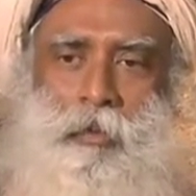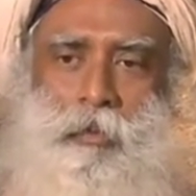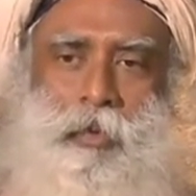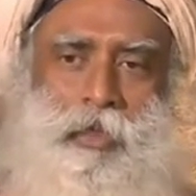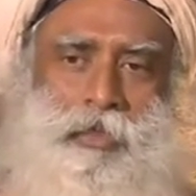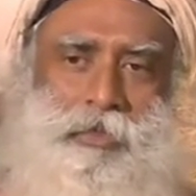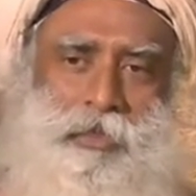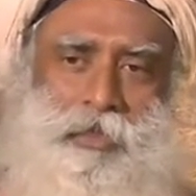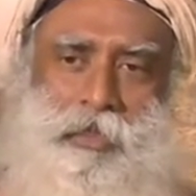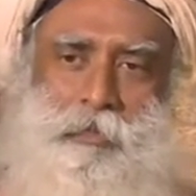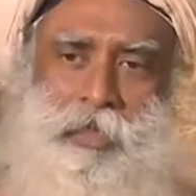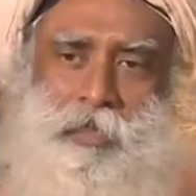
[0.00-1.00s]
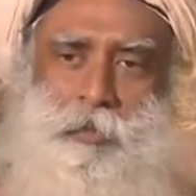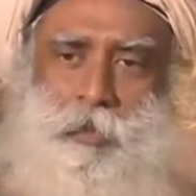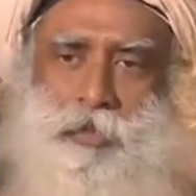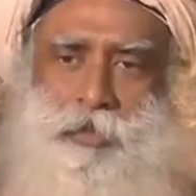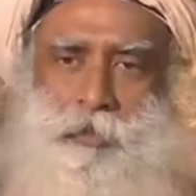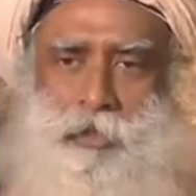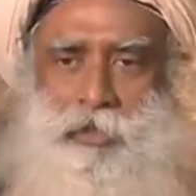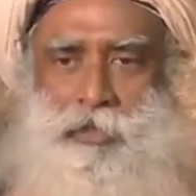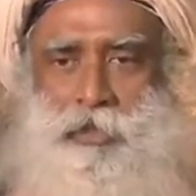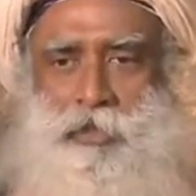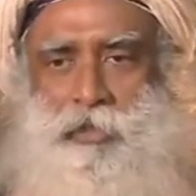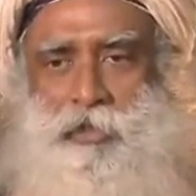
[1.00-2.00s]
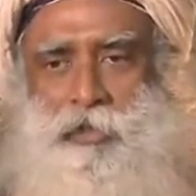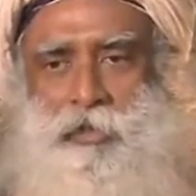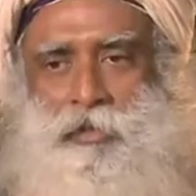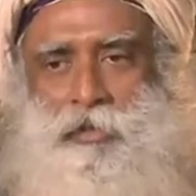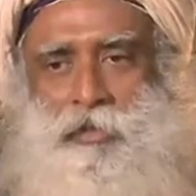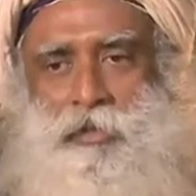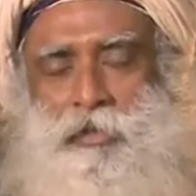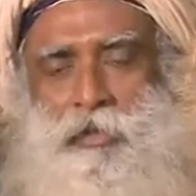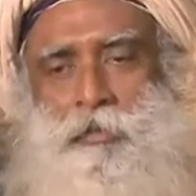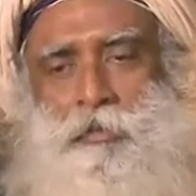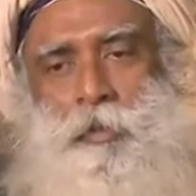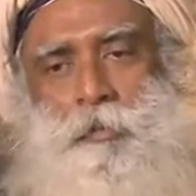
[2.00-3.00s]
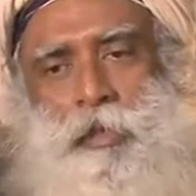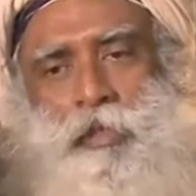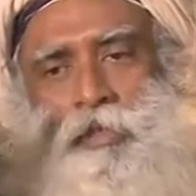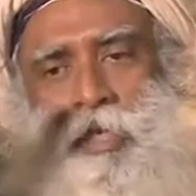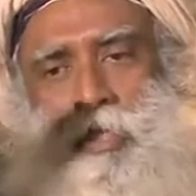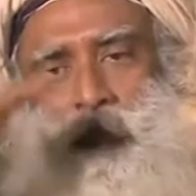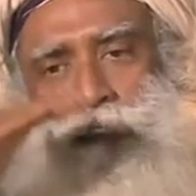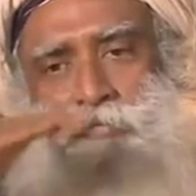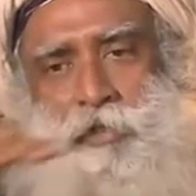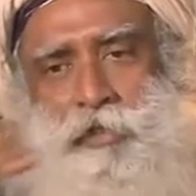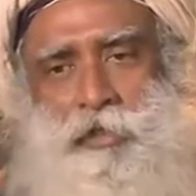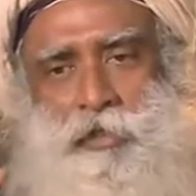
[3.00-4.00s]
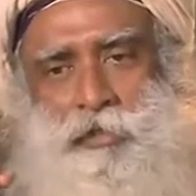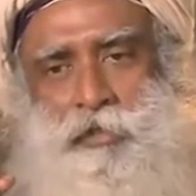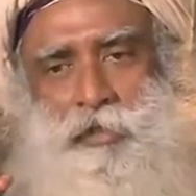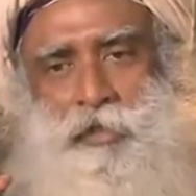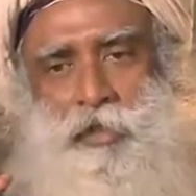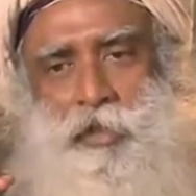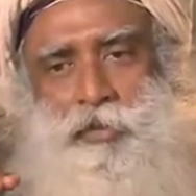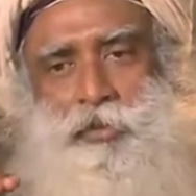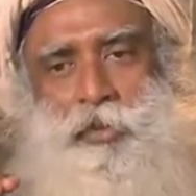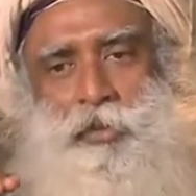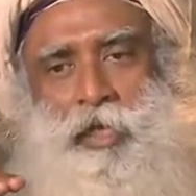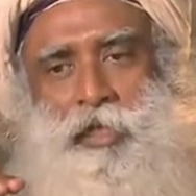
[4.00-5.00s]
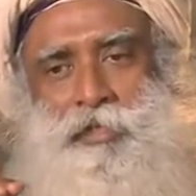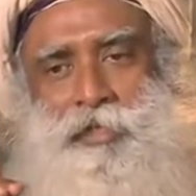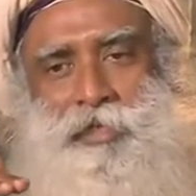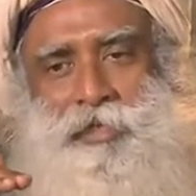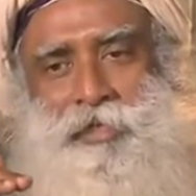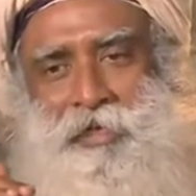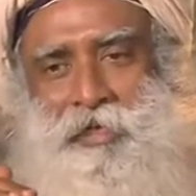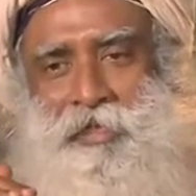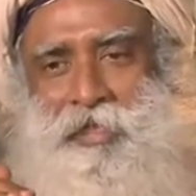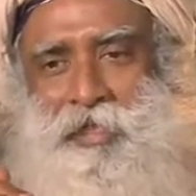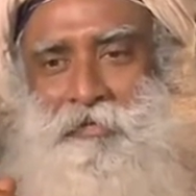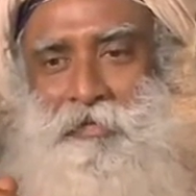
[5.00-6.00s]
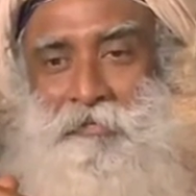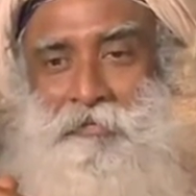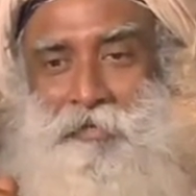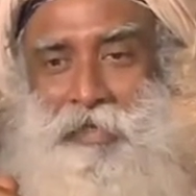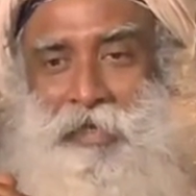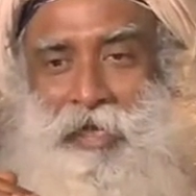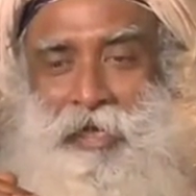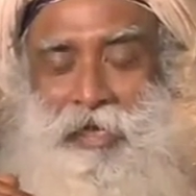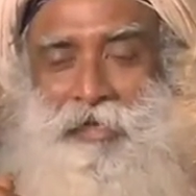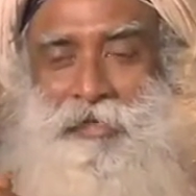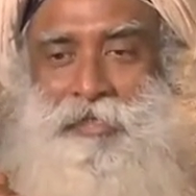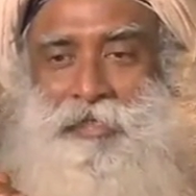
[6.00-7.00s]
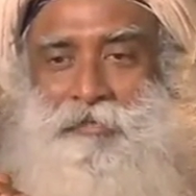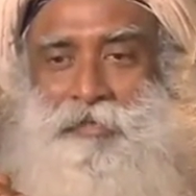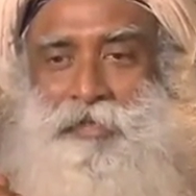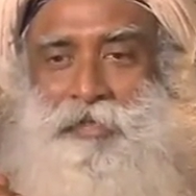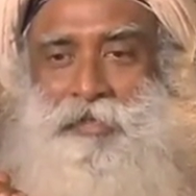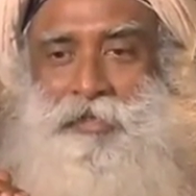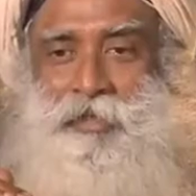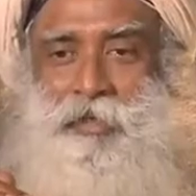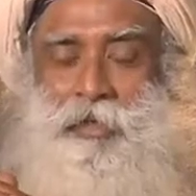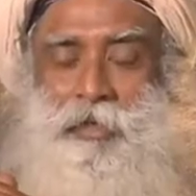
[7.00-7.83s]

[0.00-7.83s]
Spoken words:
What is a seamless possibility? People are trying to fix it so that they will feel like achievers.